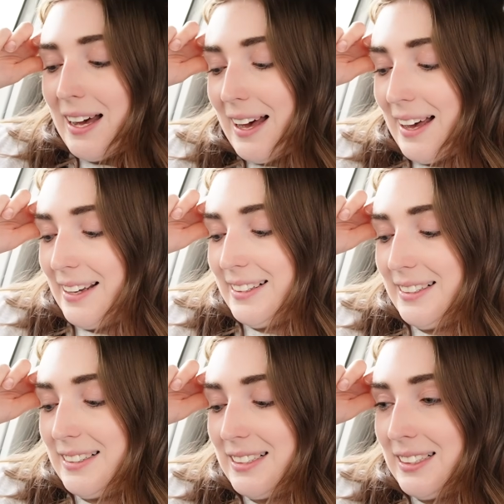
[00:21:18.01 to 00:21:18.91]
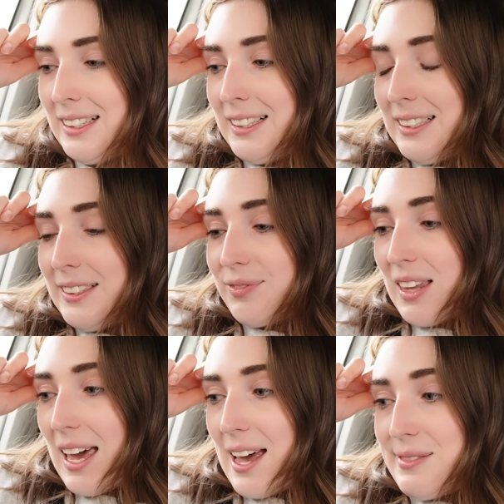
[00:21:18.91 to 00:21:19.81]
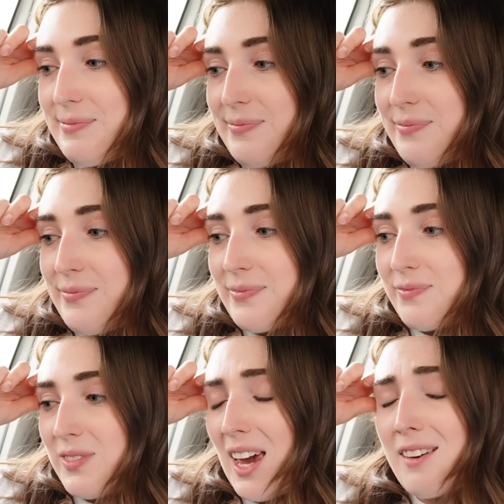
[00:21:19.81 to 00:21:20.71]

And yeah,